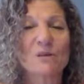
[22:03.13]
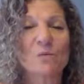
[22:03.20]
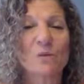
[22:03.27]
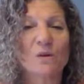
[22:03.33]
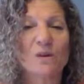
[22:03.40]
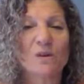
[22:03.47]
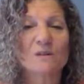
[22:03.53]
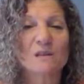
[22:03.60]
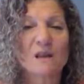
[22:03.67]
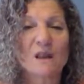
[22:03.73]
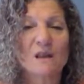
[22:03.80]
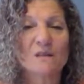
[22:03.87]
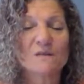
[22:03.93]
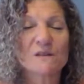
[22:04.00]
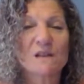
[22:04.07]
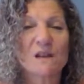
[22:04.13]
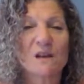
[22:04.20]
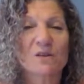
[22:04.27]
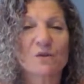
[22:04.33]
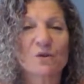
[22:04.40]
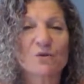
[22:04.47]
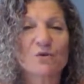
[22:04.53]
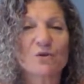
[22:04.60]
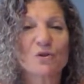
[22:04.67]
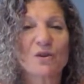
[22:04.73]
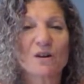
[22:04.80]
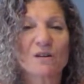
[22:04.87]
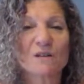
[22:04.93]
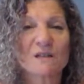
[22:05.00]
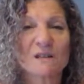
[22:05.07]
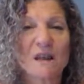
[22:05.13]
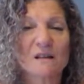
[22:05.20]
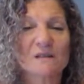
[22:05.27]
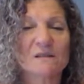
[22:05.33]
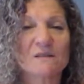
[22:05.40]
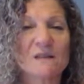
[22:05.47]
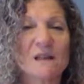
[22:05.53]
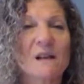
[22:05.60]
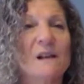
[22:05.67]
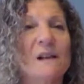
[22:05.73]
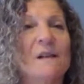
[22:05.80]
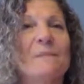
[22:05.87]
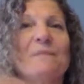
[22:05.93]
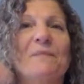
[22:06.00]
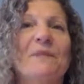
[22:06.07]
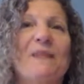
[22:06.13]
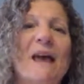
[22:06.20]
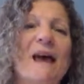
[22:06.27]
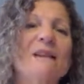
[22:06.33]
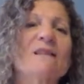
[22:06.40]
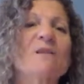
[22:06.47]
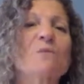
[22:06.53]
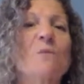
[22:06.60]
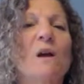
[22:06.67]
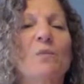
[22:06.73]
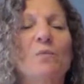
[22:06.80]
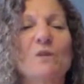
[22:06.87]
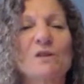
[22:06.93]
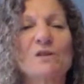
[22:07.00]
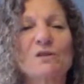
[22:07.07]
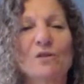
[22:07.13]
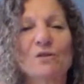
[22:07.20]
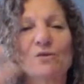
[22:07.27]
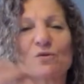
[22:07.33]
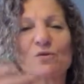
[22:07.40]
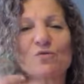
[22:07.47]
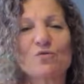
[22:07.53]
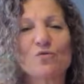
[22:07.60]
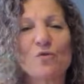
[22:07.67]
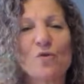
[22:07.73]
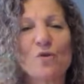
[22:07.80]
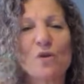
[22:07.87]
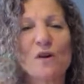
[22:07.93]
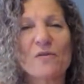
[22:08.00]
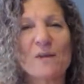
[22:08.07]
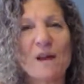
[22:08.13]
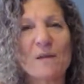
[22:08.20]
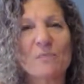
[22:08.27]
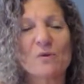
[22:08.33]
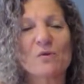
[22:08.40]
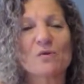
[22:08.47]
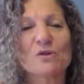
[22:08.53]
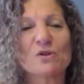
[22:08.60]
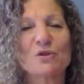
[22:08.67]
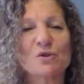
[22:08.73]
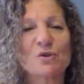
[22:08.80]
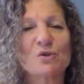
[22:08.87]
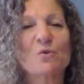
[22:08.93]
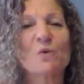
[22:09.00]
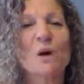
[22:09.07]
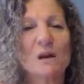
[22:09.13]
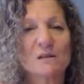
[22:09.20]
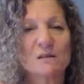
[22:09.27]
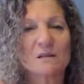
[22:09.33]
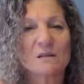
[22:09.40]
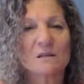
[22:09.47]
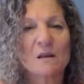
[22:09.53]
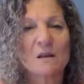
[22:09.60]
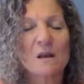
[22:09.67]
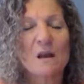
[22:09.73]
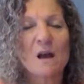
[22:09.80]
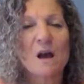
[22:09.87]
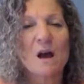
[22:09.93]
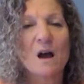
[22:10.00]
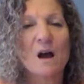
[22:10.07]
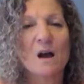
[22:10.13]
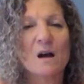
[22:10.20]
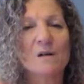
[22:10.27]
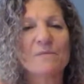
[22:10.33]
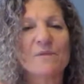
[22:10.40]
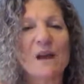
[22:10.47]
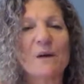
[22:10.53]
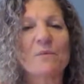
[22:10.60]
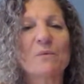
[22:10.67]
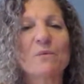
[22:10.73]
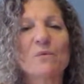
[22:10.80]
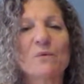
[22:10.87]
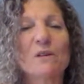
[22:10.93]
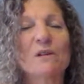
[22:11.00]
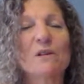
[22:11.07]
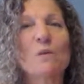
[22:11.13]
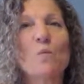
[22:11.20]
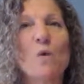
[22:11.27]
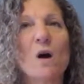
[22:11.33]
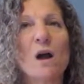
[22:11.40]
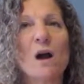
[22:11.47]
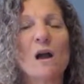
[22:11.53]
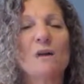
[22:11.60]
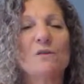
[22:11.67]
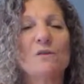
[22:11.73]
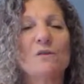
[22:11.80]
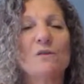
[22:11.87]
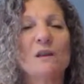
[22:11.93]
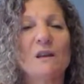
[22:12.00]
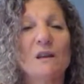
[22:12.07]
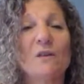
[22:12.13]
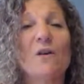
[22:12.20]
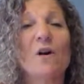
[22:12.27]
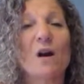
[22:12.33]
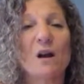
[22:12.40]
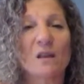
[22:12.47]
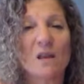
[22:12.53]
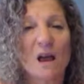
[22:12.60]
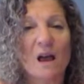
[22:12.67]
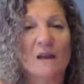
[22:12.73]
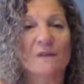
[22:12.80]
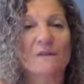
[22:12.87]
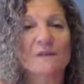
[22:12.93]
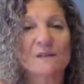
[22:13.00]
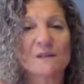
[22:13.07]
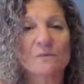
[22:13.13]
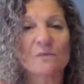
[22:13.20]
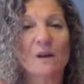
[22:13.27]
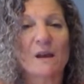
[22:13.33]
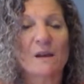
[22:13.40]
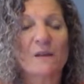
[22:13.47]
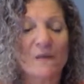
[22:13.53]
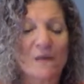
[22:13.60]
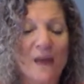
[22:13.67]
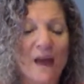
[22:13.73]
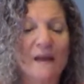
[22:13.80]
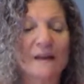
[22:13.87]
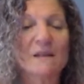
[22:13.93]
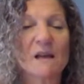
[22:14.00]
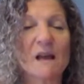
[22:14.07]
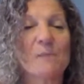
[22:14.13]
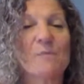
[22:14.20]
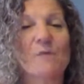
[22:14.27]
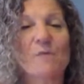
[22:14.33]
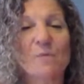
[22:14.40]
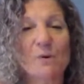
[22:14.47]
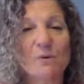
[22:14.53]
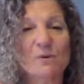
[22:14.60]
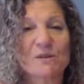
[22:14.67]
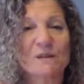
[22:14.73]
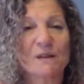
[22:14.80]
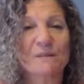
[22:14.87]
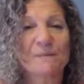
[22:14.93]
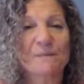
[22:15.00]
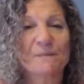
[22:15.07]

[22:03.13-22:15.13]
with ourselves and nurture ourselves, that's when we start to draw that person to us that we really want in our lives, right? That type of person.